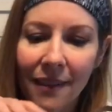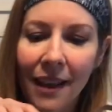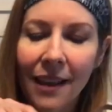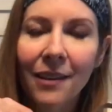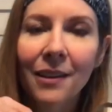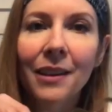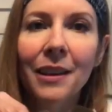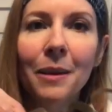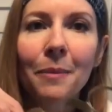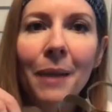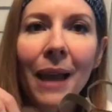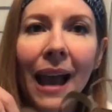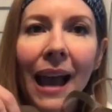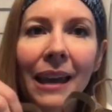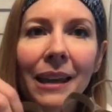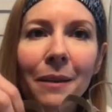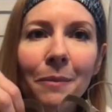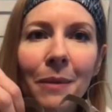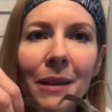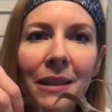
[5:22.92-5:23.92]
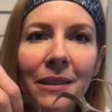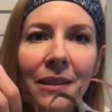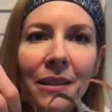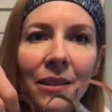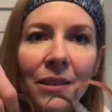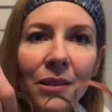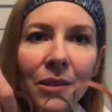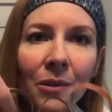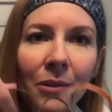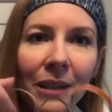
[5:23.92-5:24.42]
I could keep adding pieces
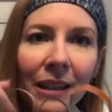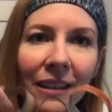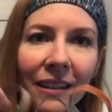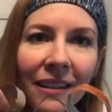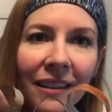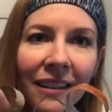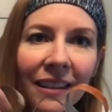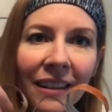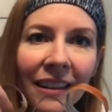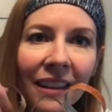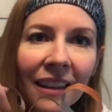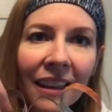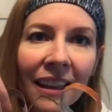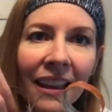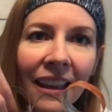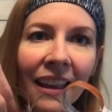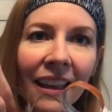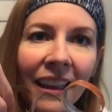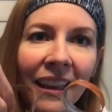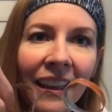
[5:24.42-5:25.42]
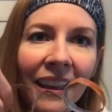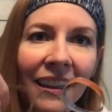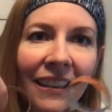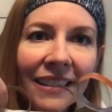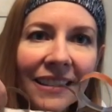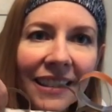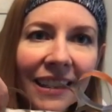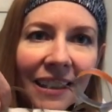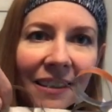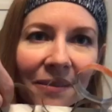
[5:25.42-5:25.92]
to it.
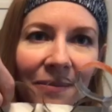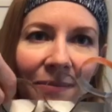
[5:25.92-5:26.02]
See?